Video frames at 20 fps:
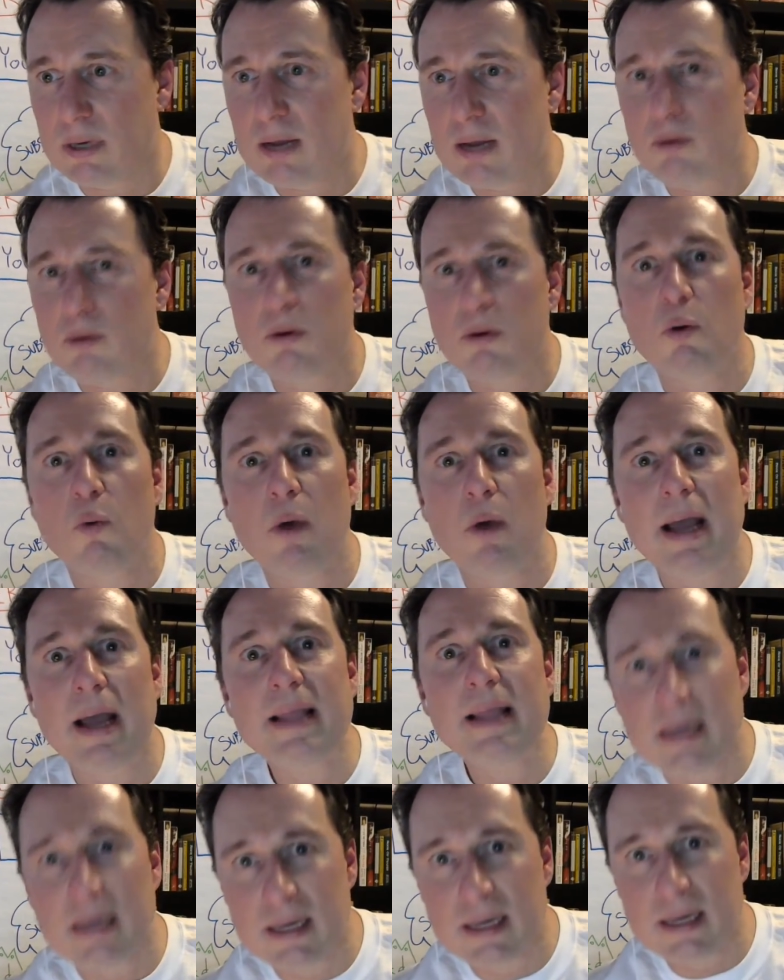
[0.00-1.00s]
to
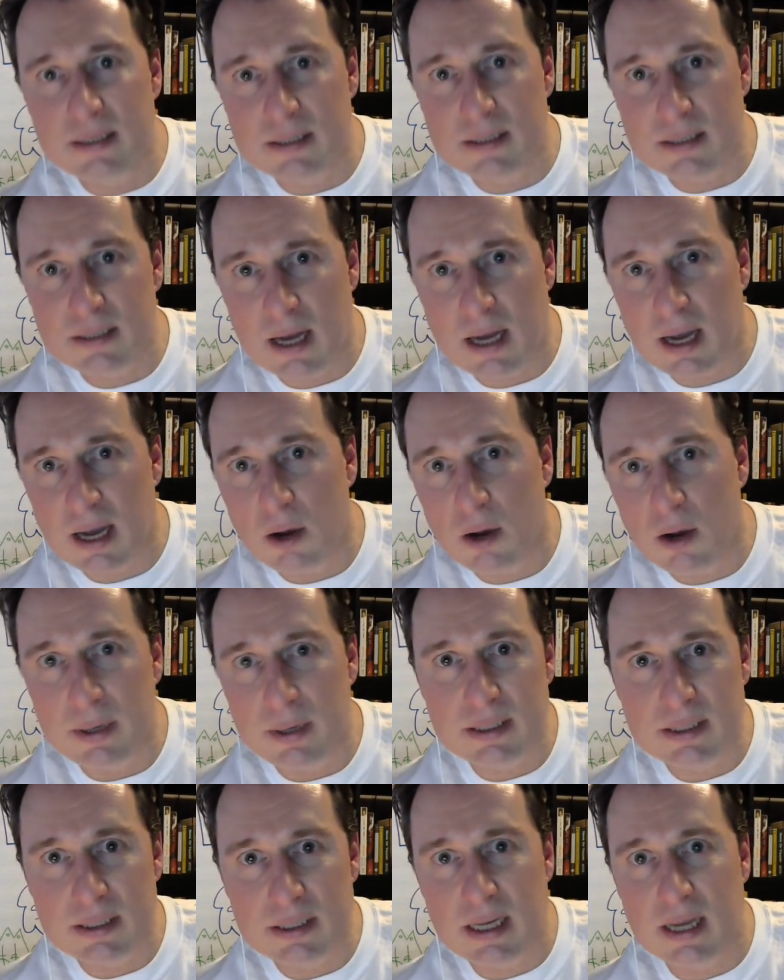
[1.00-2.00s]
Wendy's, I
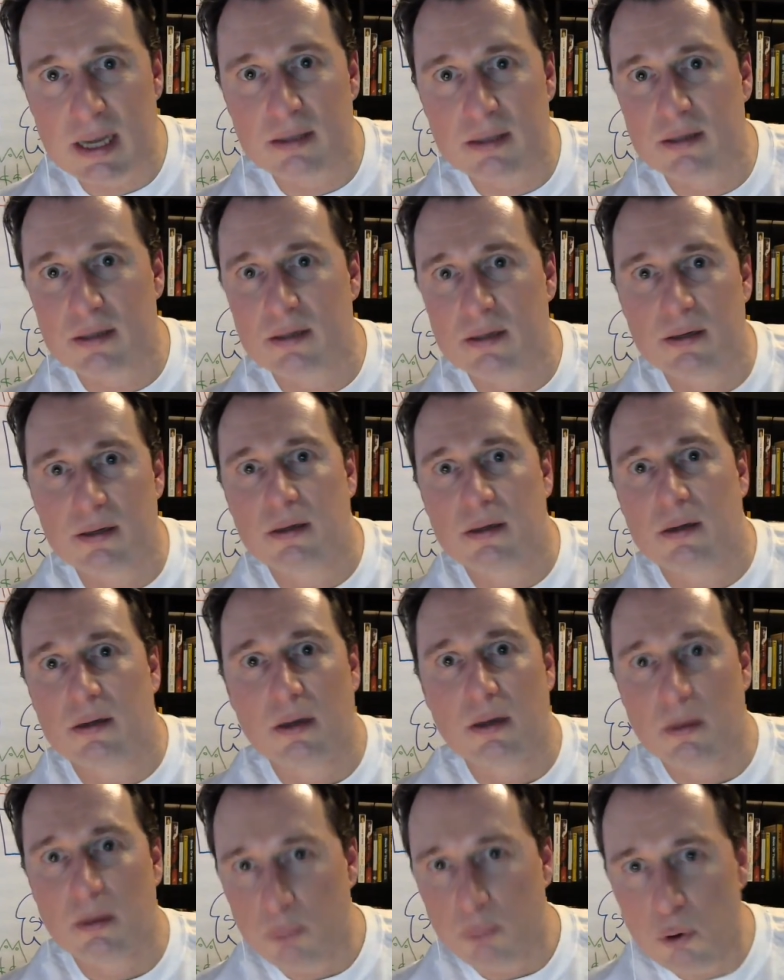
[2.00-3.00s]
always get
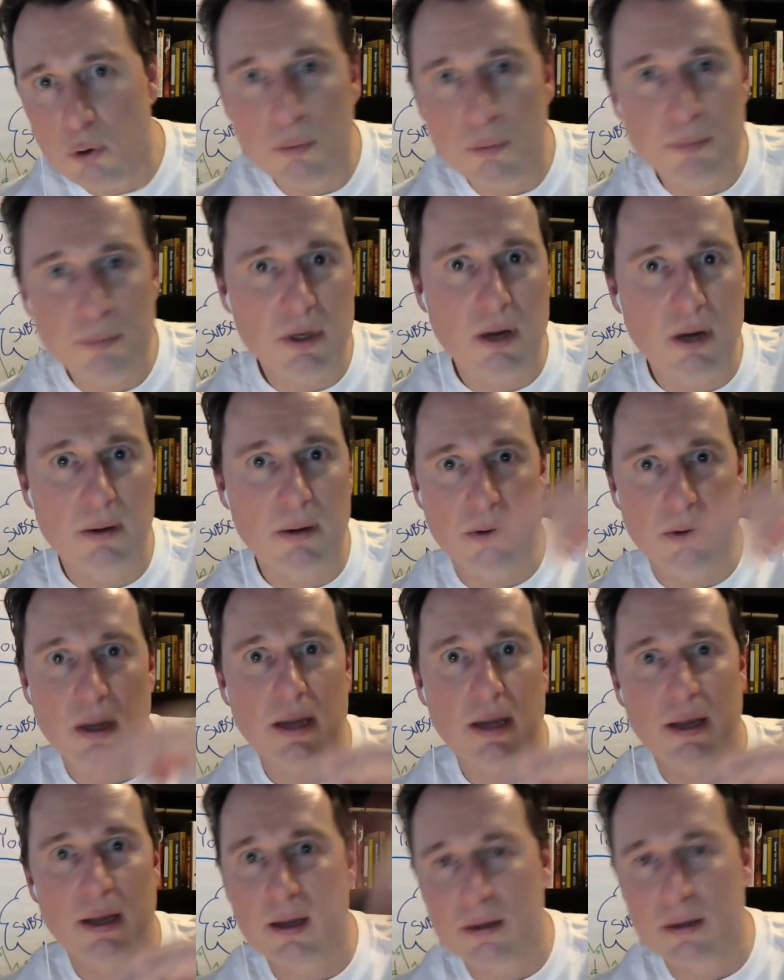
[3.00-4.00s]
pooped
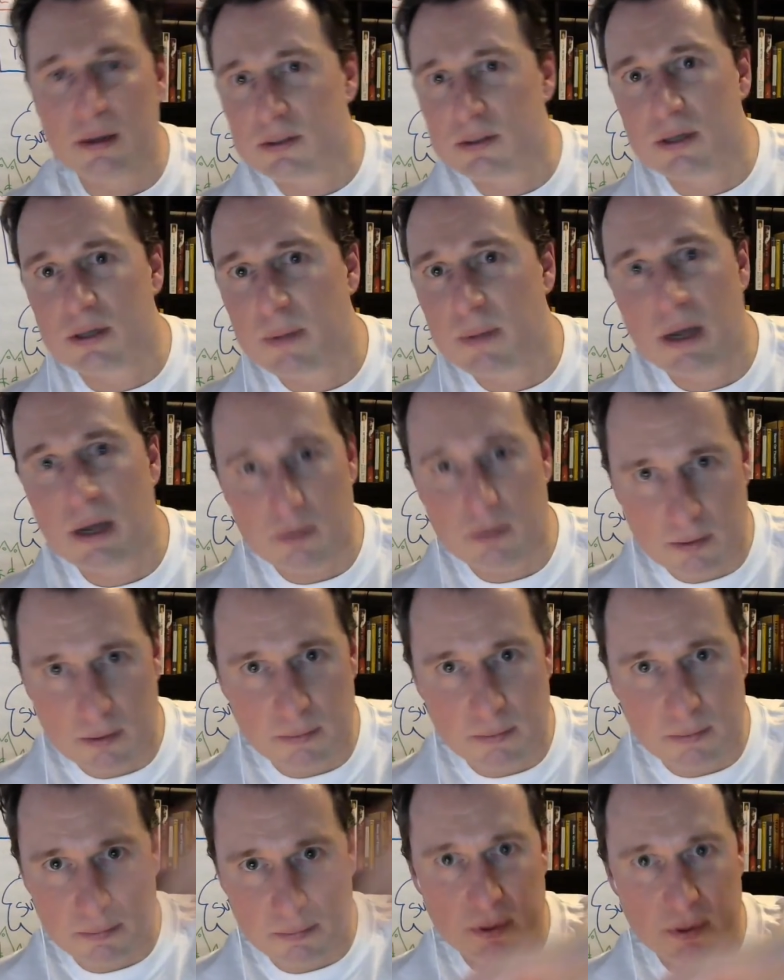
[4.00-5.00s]
on. Somehow
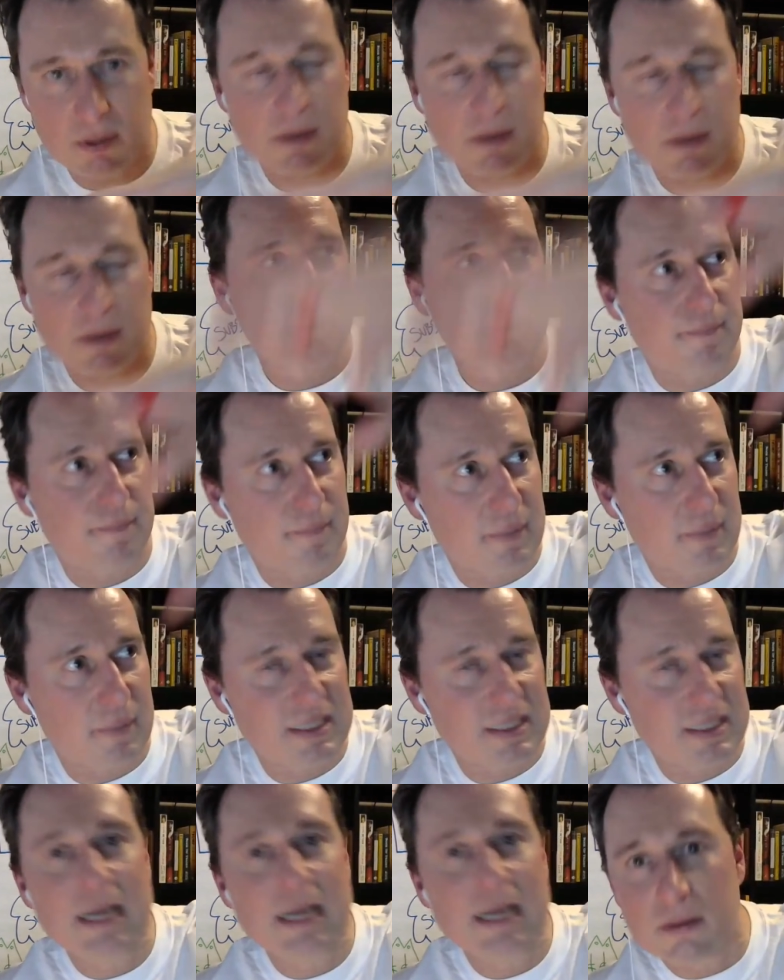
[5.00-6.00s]
the
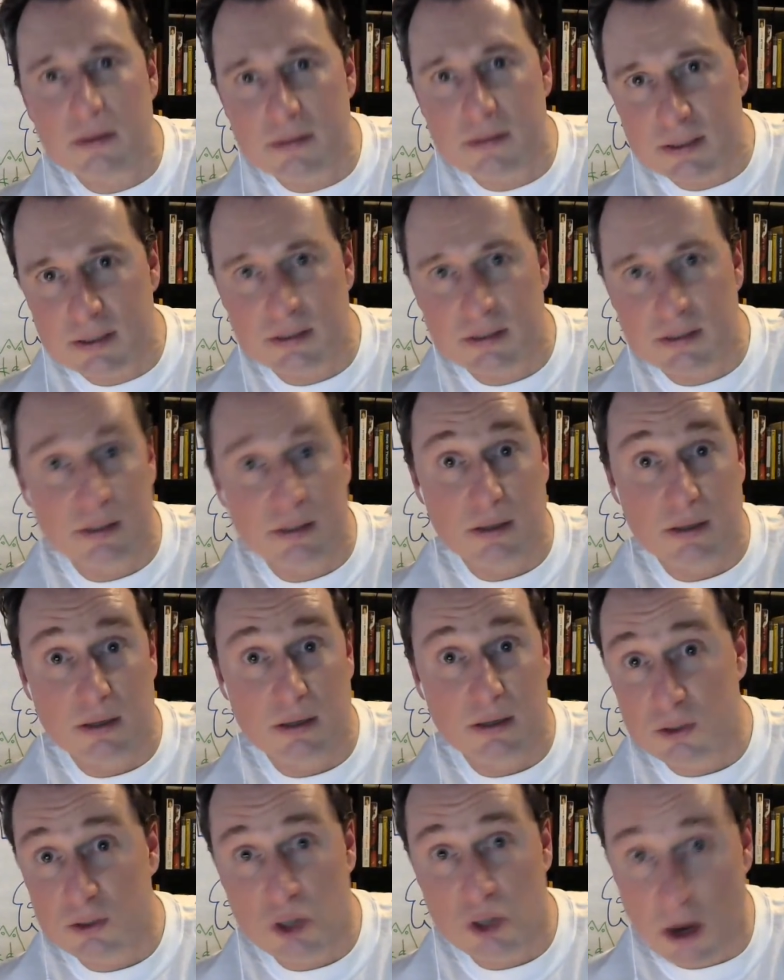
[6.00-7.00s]
seagulls
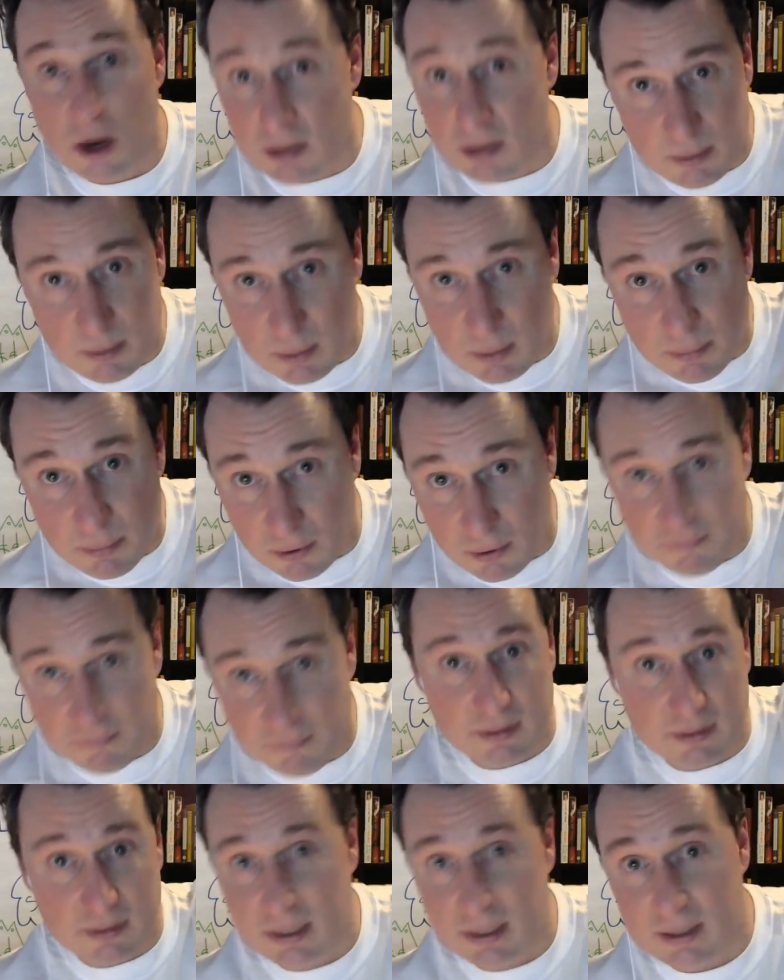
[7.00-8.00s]
target me
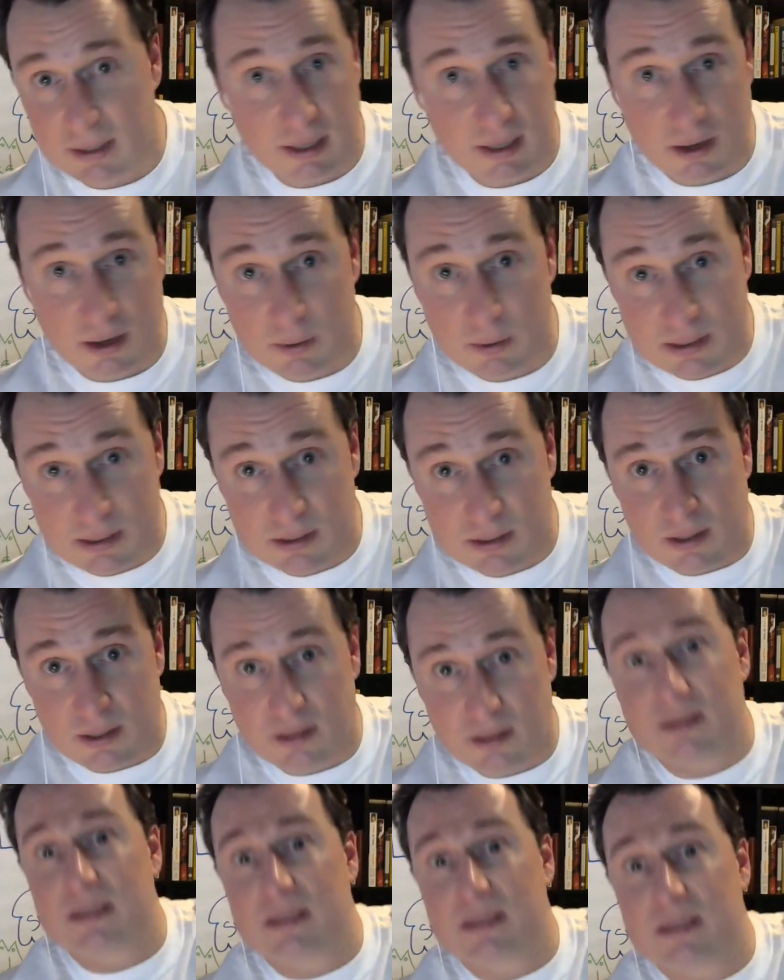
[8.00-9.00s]
perfectly.
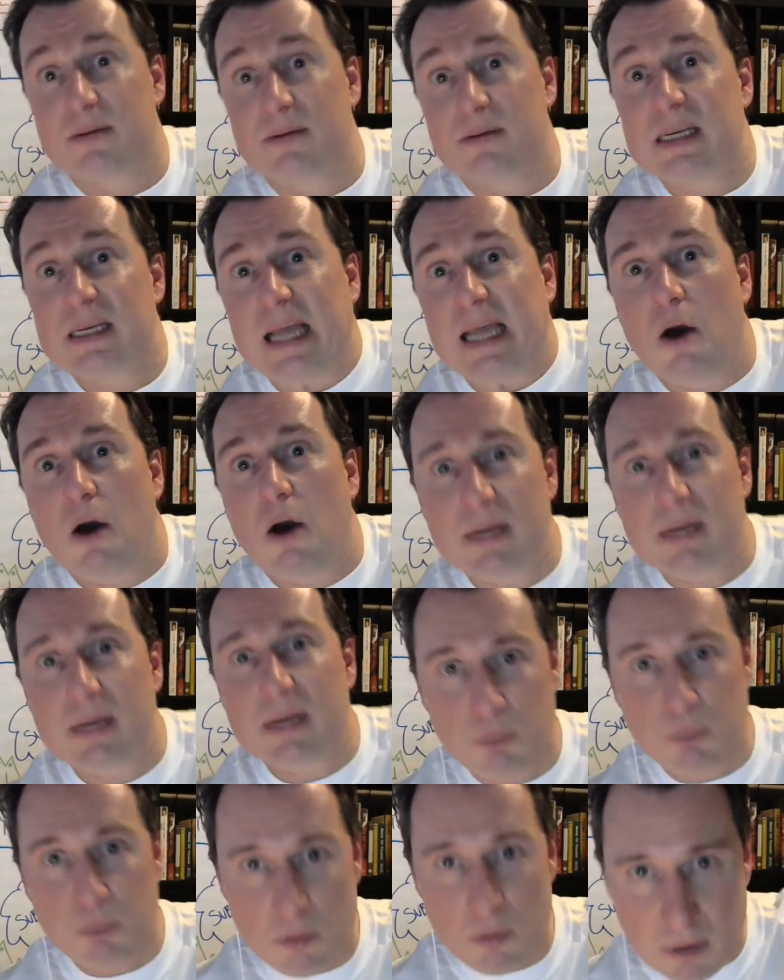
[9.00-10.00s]
Seems like they always
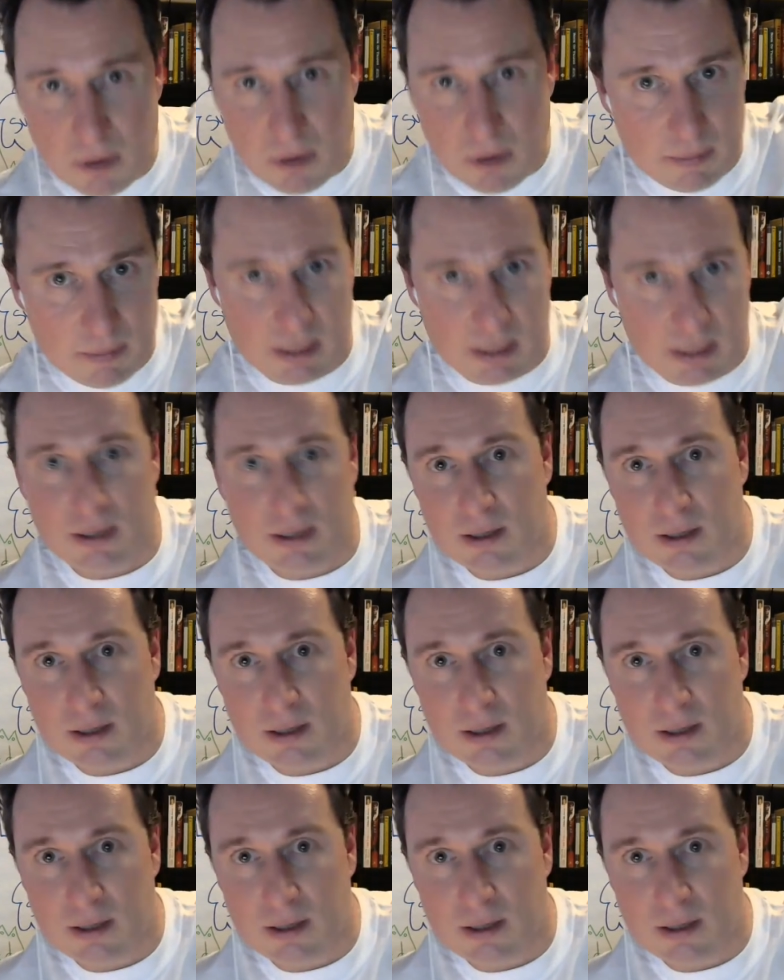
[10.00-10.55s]
poop on me.